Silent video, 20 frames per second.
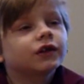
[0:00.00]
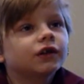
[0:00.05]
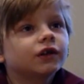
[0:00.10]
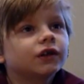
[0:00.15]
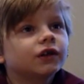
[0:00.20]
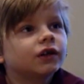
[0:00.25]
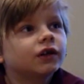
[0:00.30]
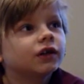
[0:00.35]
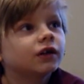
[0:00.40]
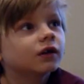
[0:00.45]
is
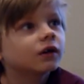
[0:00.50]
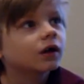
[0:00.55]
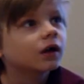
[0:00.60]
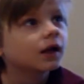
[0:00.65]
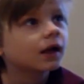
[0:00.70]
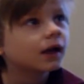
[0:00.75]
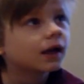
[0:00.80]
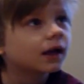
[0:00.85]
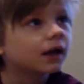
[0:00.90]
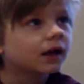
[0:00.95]
from
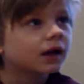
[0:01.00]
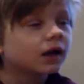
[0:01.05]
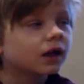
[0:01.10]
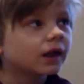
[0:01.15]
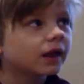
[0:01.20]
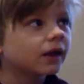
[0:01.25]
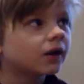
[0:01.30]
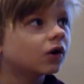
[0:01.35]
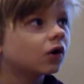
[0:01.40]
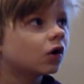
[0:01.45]
liquid to
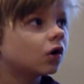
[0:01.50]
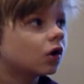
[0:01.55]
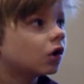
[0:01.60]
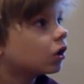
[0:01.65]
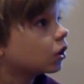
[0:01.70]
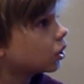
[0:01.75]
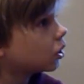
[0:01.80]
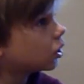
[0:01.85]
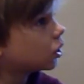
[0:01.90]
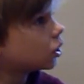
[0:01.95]
gas.
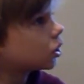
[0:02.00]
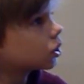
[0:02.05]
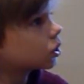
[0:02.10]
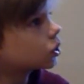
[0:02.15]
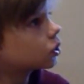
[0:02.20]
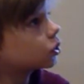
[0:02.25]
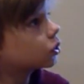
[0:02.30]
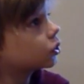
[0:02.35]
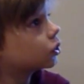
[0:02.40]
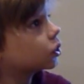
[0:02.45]
So what is
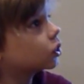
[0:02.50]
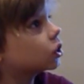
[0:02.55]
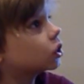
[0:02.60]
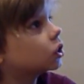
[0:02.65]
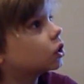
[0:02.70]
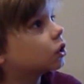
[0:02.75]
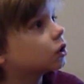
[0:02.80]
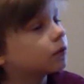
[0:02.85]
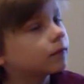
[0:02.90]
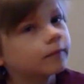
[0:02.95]
it
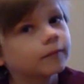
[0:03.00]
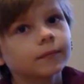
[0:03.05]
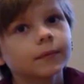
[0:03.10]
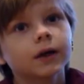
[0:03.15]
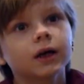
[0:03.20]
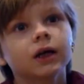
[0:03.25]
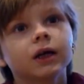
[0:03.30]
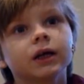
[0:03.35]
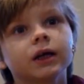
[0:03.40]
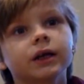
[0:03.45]
called?
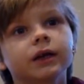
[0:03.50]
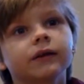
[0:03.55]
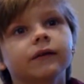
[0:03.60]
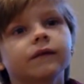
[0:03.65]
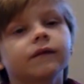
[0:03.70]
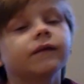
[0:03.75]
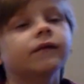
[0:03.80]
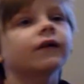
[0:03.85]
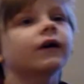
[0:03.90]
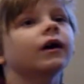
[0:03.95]

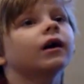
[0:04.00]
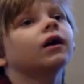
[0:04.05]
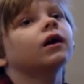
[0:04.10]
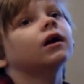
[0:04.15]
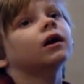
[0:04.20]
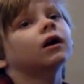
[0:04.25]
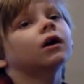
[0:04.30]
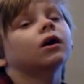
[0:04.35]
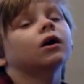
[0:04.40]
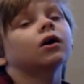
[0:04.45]
Solid
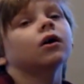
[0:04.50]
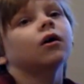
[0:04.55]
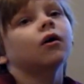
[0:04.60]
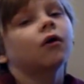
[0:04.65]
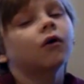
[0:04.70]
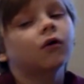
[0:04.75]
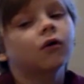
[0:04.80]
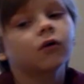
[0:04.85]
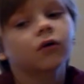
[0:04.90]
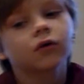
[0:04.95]
to
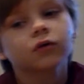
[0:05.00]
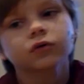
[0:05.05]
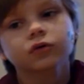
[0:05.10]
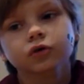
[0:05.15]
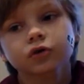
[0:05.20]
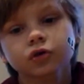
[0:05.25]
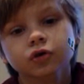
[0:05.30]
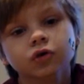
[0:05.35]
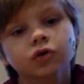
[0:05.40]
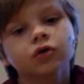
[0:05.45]
gas.
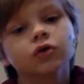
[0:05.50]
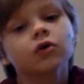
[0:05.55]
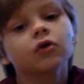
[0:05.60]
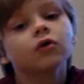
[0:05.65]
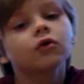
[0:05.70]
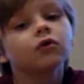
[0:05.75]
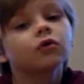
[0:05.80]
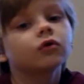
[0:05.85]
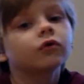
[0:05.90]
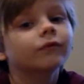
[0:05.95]
You
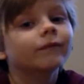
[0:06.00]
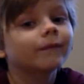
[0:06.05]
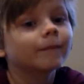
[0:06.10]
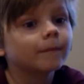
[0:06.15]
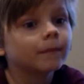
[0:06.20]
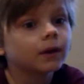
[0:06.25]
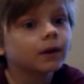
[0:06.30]
remember?